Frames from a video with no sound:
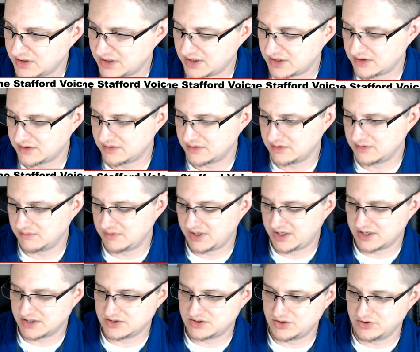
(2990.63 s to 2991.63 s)
that
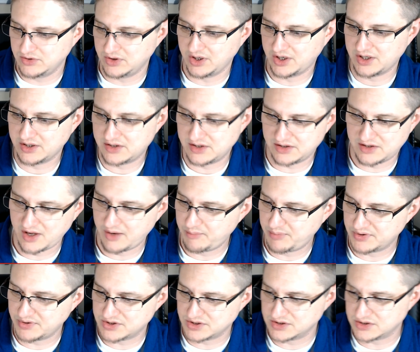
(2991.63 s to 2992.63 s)
because you look at the
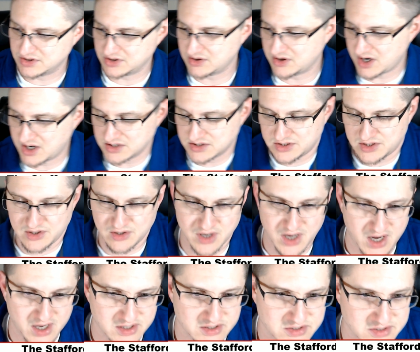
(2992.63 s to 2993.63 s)
temperatures across the
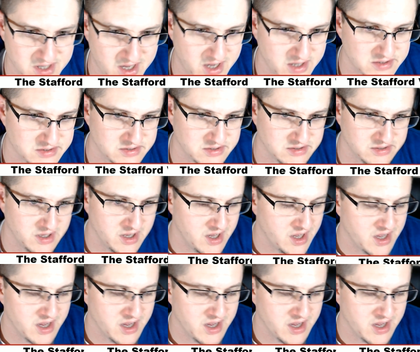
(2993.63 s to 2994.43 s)
United States, and